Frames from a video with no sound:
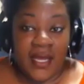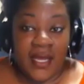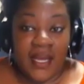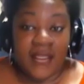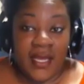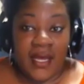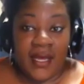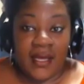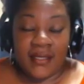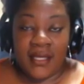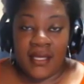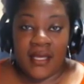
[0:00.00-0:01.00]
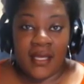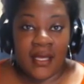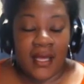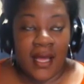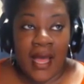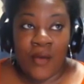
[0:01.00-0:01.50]
Yeah.
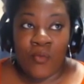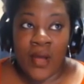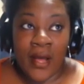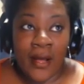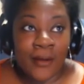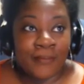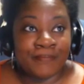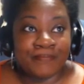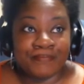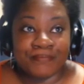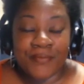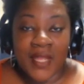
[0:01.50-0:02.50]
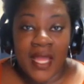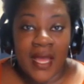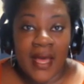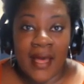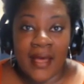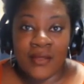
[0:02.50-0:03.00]
Well,
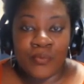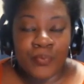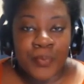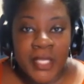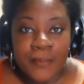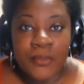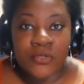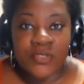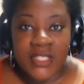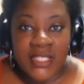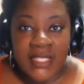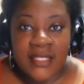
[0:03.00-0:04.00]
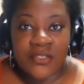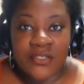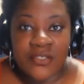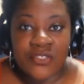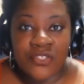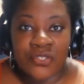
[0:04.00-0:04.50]
people need
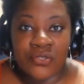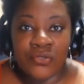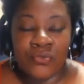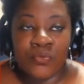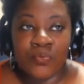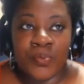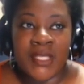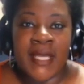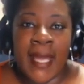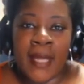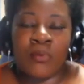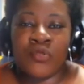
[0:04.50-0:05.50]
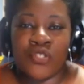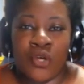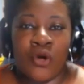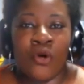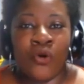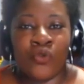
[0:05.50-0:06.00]
to be able to
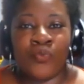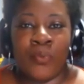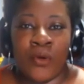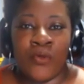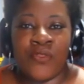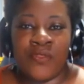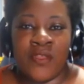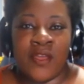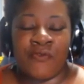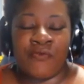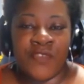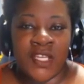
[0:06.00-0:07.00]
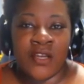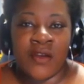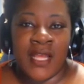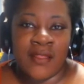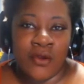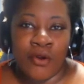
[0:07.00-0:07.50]
hold both their fear
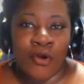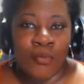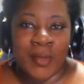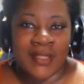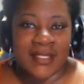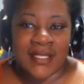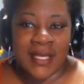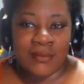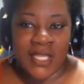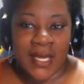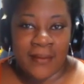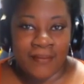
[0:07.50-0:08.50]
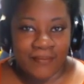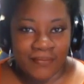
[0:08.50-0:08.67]
and their hope at the same time.